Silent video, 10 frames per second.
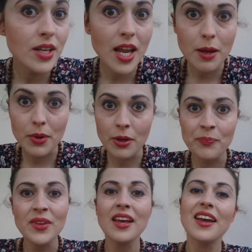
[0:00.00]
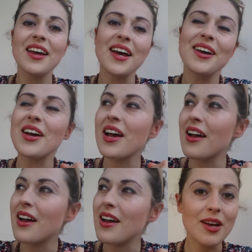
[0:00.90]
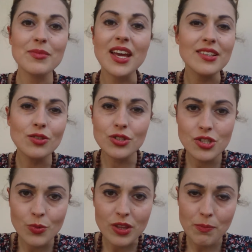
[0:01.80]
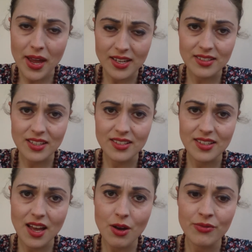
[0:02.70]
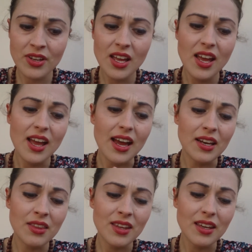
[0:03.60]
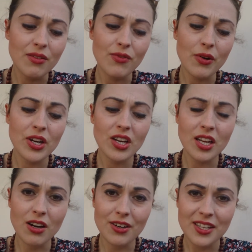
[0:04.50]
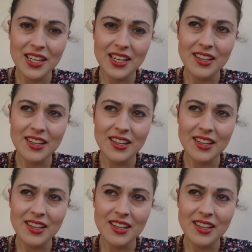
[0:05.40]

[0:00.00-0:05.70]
Neighbour. Yeah, it's all to do with pacing yourself, and I think very early on